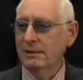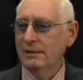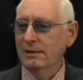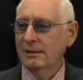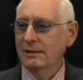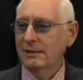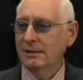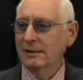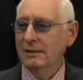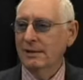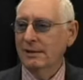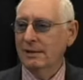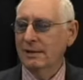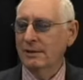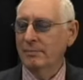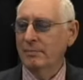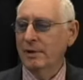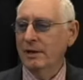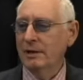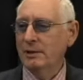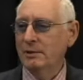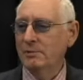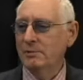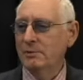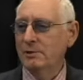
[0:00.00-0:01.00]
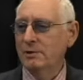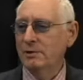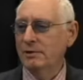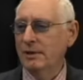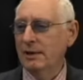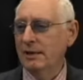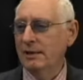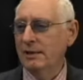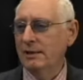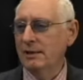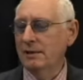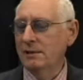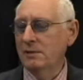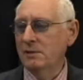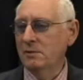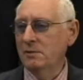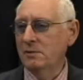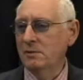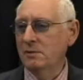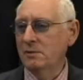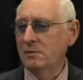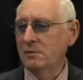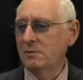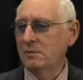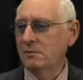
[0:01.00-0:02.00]
You come back to Australia,
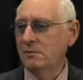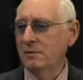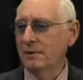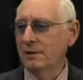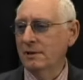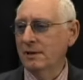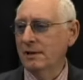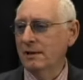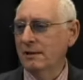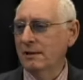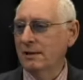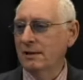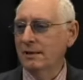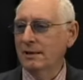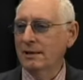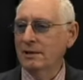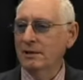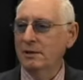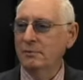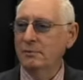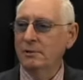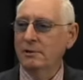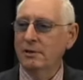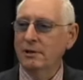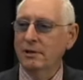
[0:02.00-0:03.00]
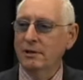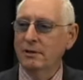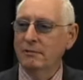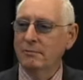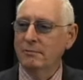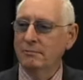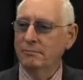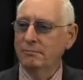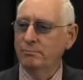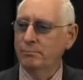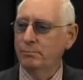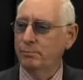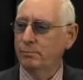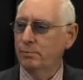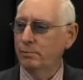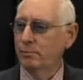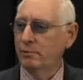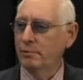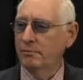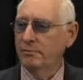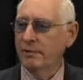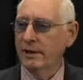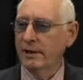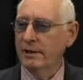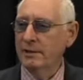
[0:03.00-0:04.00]
you get connected with a
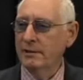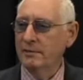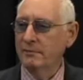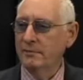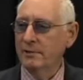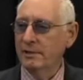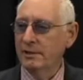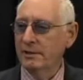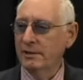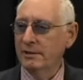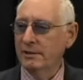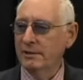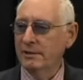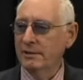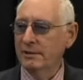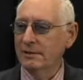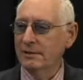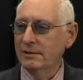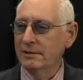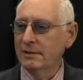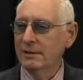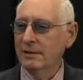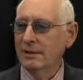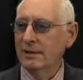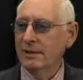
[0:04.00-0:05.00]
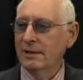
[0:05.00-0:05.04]
broad range of churches,